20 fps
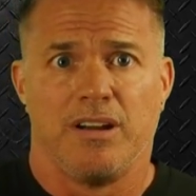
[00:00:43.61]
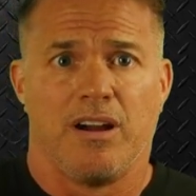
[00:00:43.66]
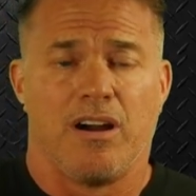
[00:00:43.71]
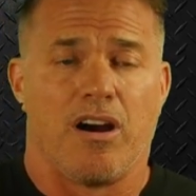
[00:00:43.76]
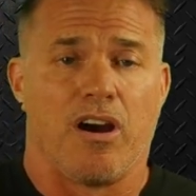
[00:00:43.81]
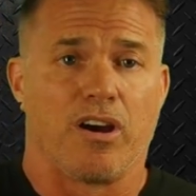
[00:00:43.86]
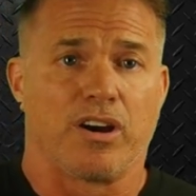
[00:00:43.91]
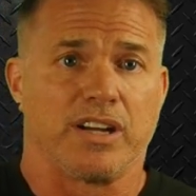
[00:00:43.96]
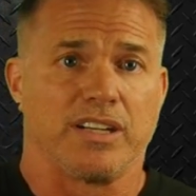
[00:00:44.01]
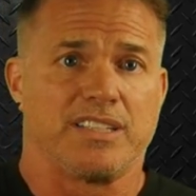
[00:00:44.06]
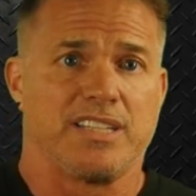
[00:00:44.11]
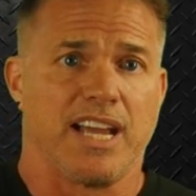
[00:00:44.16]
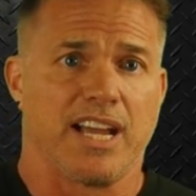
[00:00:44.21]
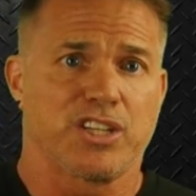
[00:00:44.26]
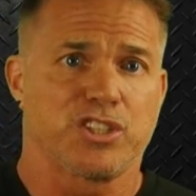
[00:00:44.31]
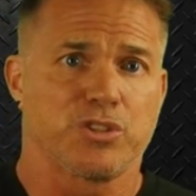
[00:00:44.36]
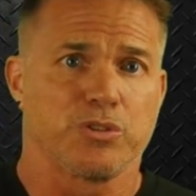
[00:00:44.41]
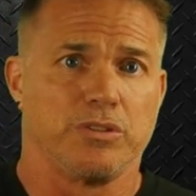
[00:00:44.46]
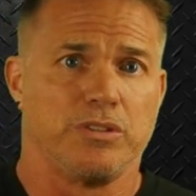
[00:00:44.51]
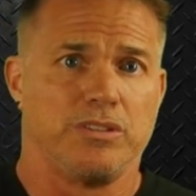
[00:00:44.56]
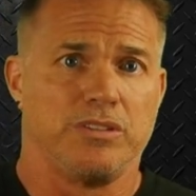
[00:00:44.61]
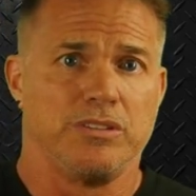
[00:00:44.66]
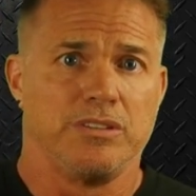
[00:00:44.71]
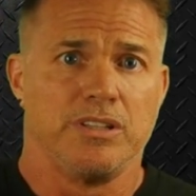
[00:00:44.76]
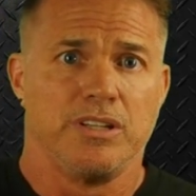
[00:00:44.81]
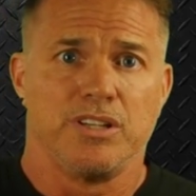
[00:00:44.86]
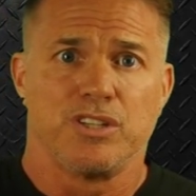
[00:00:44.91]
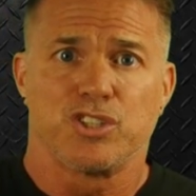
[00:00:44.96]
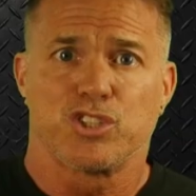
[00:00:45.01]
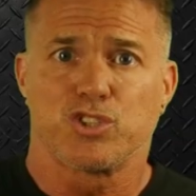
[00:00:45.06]
Architectural,
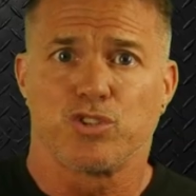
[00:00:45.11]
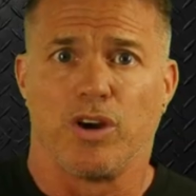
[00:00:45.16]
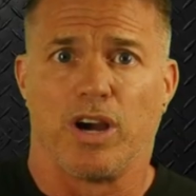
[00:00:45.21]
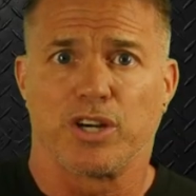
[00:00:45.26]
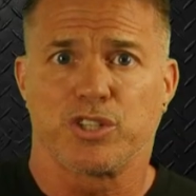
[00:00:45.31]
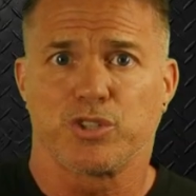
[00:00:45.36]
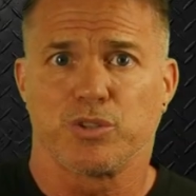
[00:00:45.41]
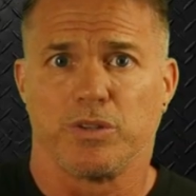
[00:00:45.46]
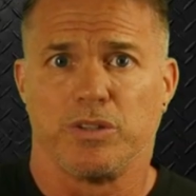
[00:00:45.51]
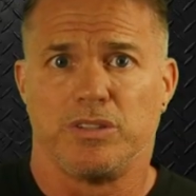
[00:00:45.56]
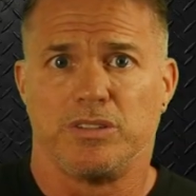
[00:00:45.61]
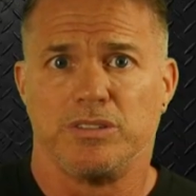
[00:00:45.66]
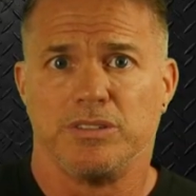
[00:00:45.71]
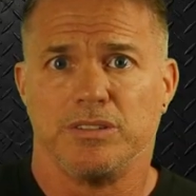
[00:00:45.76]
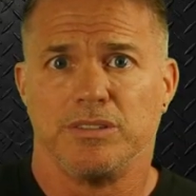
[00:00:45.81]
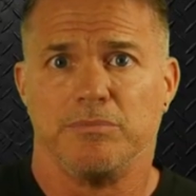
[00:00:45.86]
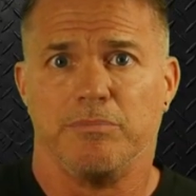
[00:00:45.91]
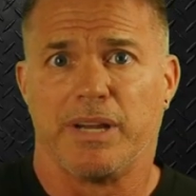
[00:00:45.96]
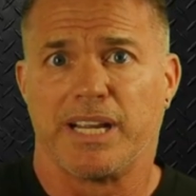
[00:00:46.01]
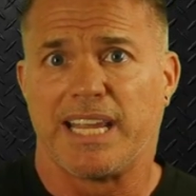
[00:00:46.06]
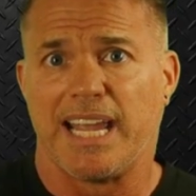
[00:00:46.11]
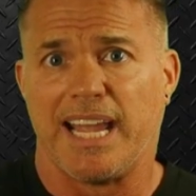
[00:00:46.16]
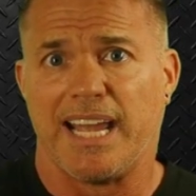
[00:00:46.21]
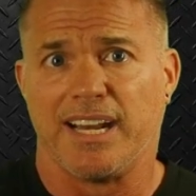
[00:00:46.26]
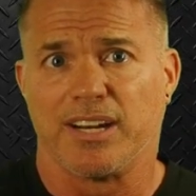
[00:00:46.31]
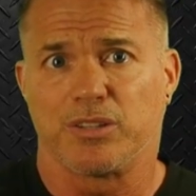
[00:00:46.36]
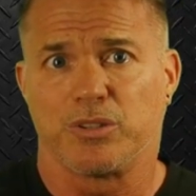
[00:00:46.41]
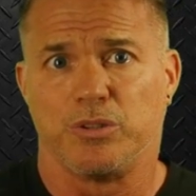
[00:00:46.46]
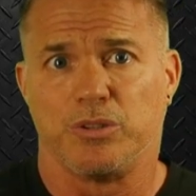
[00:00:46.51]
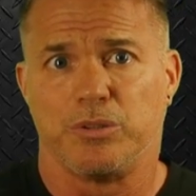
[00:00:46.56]
structural,
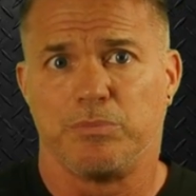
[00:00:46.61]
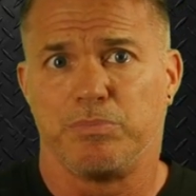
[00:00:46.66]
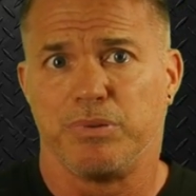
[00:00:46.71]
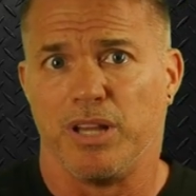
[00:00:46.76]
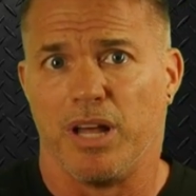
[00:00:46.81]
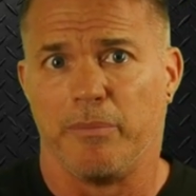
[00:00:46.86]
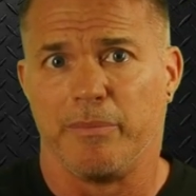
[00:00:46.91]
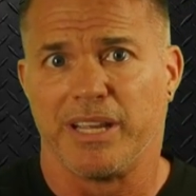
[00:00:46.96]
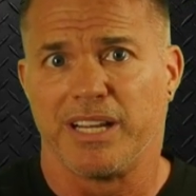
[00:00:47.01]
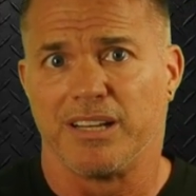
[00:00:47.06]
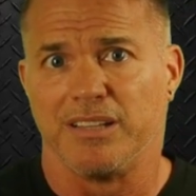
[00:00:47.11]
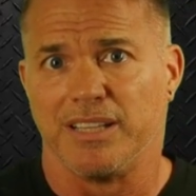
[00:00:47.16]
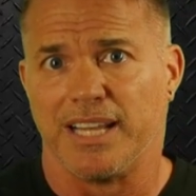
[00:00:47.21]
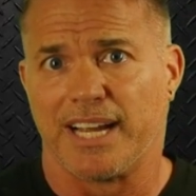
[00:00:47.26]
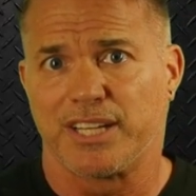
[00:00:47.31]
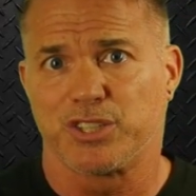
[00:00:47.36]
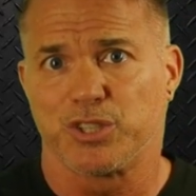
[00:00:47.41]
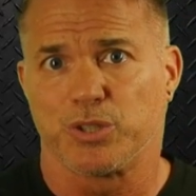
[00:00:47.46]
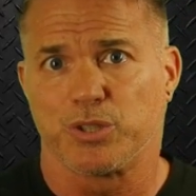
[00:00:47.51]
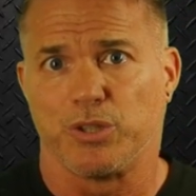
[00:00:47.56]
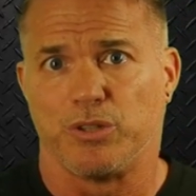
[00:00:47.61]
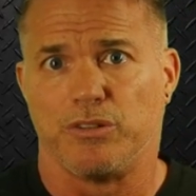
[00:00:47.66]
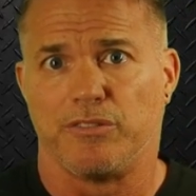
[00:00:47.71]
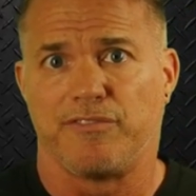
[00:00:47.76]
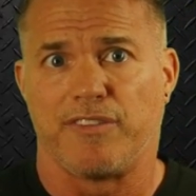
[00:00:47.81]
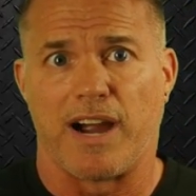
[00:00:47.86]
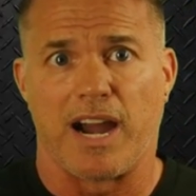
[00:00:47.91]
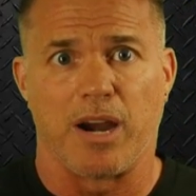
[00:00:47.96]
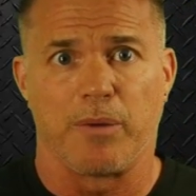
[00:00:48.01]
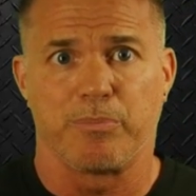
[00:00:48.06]
mechanical, plumbing, electrical,
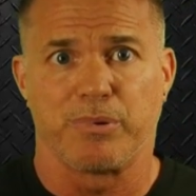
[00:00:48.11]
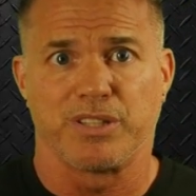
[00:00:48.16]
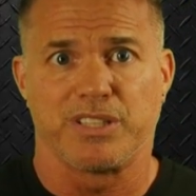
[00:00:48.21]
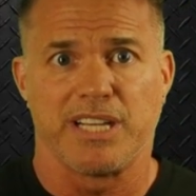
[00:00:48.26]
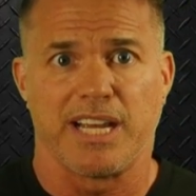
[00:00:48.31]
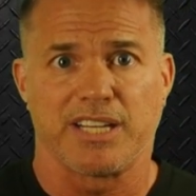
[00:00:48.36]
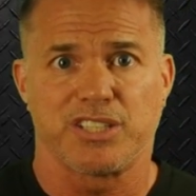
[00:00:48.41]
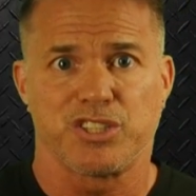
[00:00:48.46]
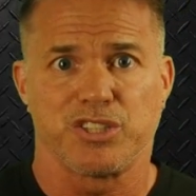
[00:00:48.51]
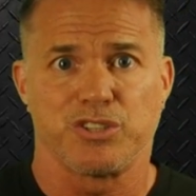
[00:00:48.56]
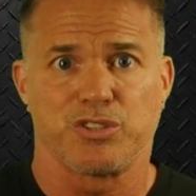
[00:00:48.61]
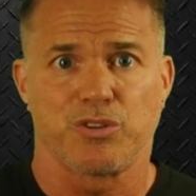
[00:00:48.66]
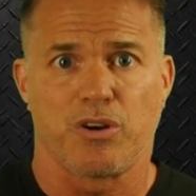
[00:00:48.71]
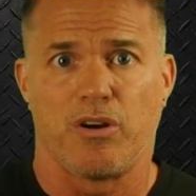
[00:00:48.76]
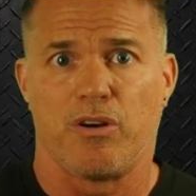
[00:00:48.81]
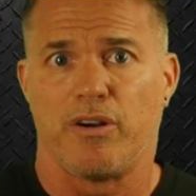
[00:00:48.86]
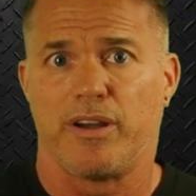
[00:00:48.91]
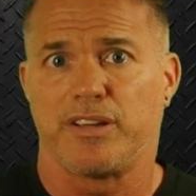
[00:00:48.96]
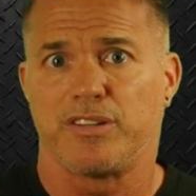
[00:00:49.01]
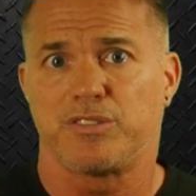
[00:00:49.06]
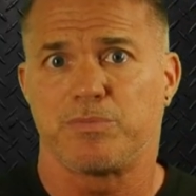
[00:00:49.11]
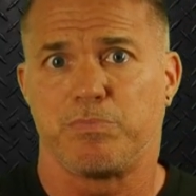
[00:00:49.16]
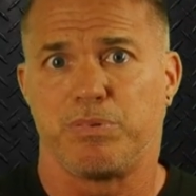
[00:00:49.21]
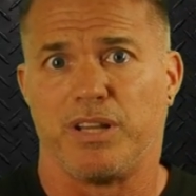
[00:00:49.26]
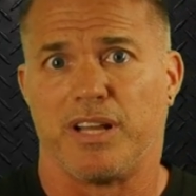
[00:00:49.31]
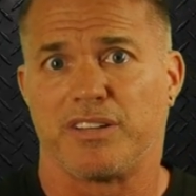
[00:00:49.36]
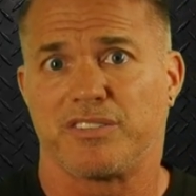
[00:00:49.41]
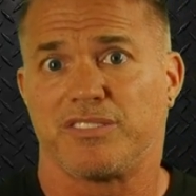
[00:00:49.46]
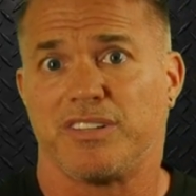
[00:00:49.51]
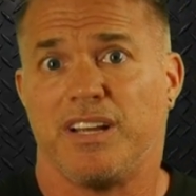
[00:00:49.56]
fire protection drawings,
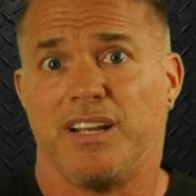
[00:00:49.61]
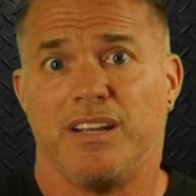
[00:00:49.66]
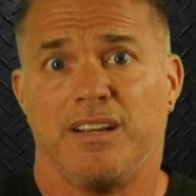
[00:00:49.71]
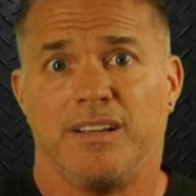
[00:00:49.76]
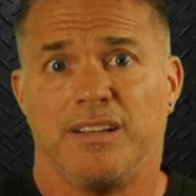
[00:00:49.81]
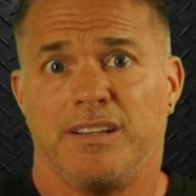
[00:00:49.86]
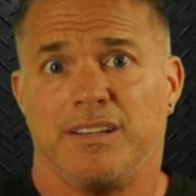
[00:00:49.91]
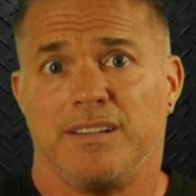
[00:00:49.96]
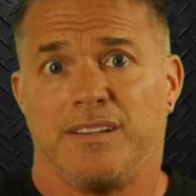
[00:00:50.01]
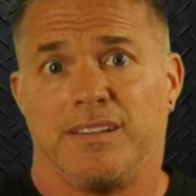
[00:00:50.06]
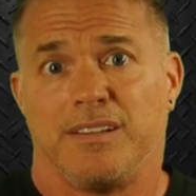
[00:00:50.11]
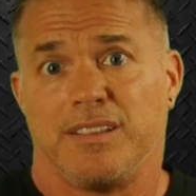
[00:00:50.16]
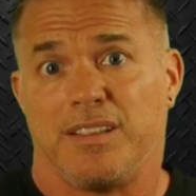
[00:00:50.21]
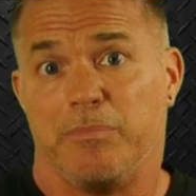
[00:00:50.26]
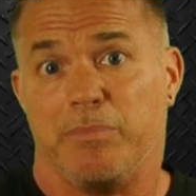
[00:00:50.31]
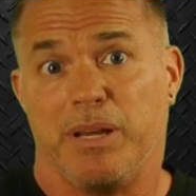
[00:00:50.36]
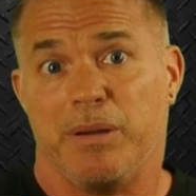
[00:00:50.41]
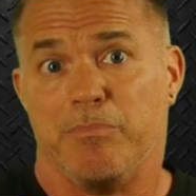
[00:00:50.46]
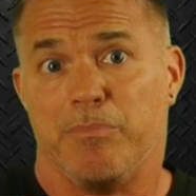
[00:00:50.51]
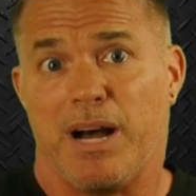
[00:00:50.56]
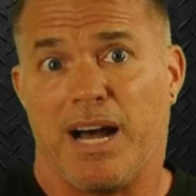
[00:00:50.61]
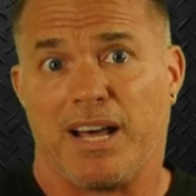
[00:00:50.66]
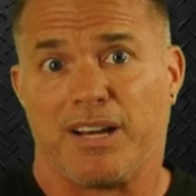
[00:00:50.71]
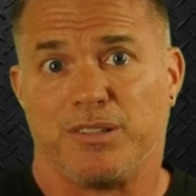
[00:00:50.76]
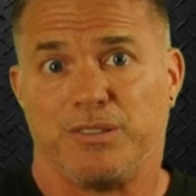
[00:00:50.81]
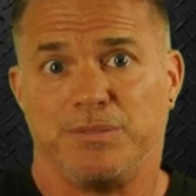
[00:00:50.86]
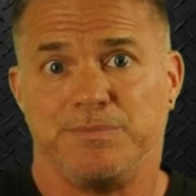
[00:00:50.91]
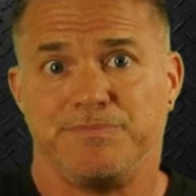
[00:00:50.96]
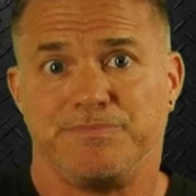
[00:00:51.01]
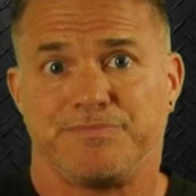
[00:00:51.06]
plus the BIM
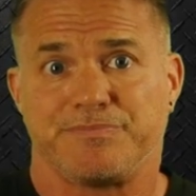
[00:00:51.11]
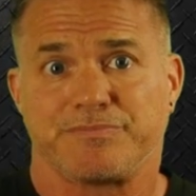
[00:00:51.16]
model.